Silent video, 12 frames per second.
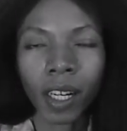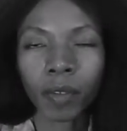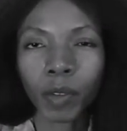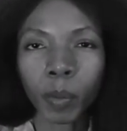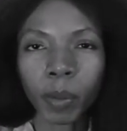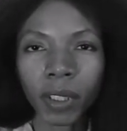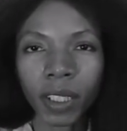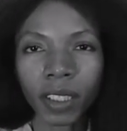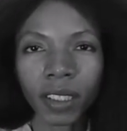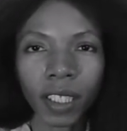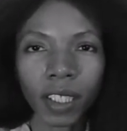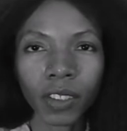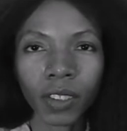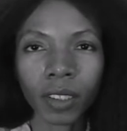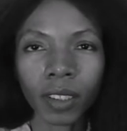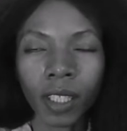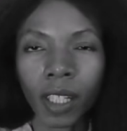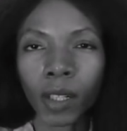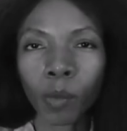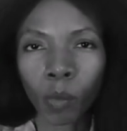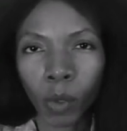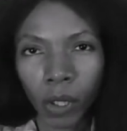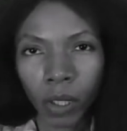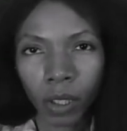of the police station and
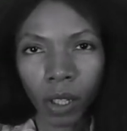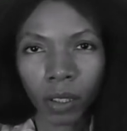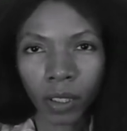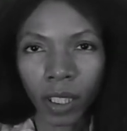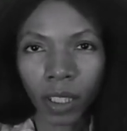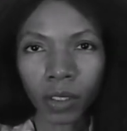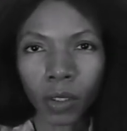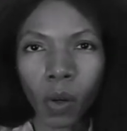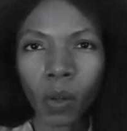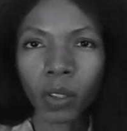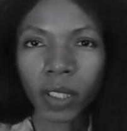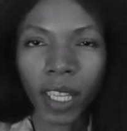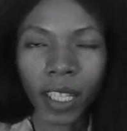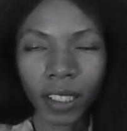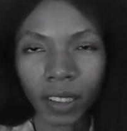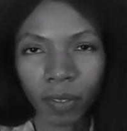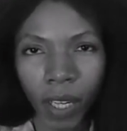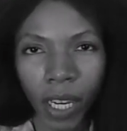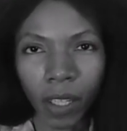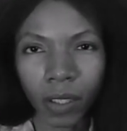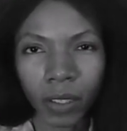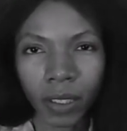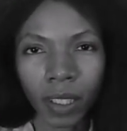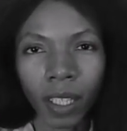work on these cold case
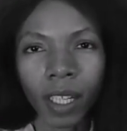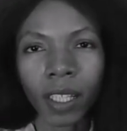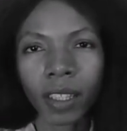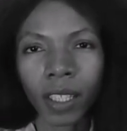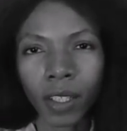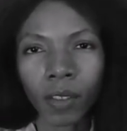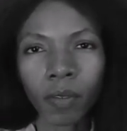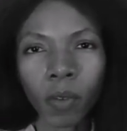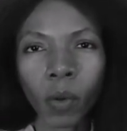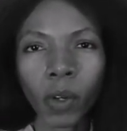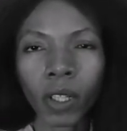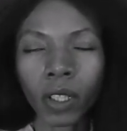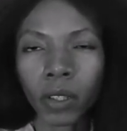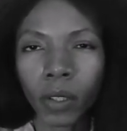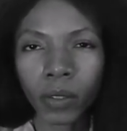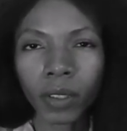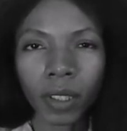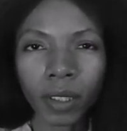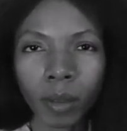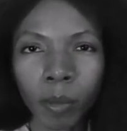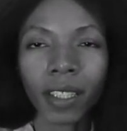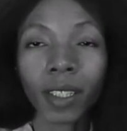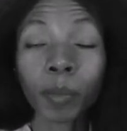files, therefore closing them. The